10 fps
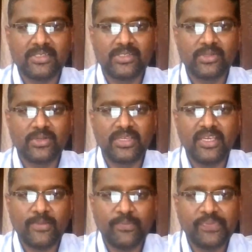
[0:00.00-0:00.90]
So
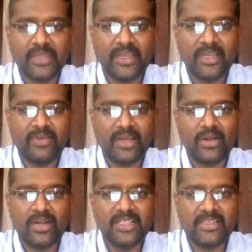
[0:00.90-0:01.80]
here I have
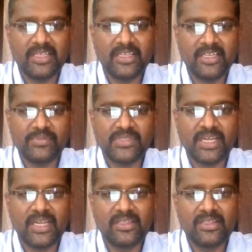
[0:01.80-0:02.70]
already three names,
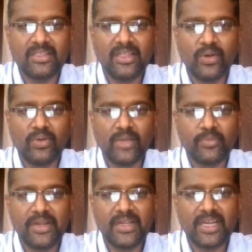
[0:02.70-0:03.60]
and now I'm
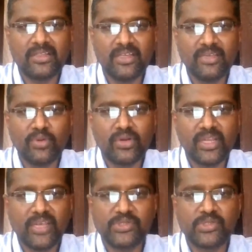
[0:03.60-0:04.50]
going to add three more
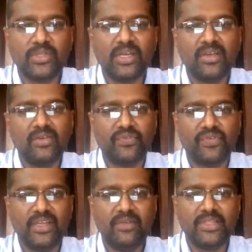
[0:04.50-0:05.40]
names to the
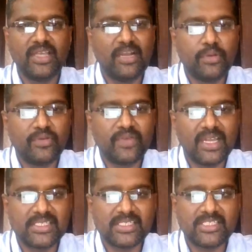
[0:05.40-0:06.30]
file with the help of an
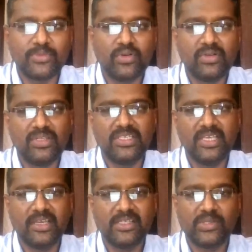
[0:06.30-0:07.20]
access mode
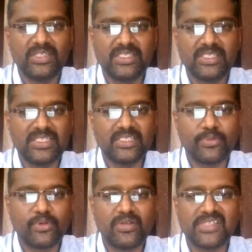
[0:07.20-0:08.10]
A. So this is a
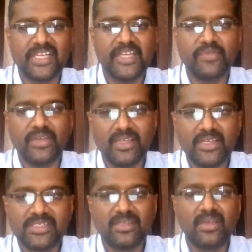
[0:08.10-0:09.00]
program site
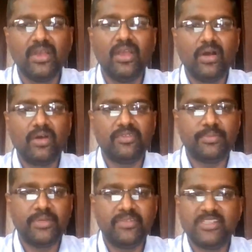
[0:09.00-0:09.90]
variation of the
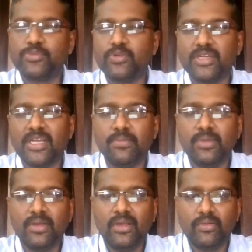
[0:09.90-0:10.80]
previous program
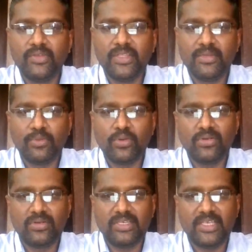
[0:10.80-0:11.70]
with the
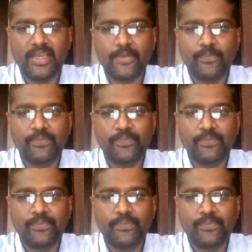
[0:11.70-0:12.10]
mode A.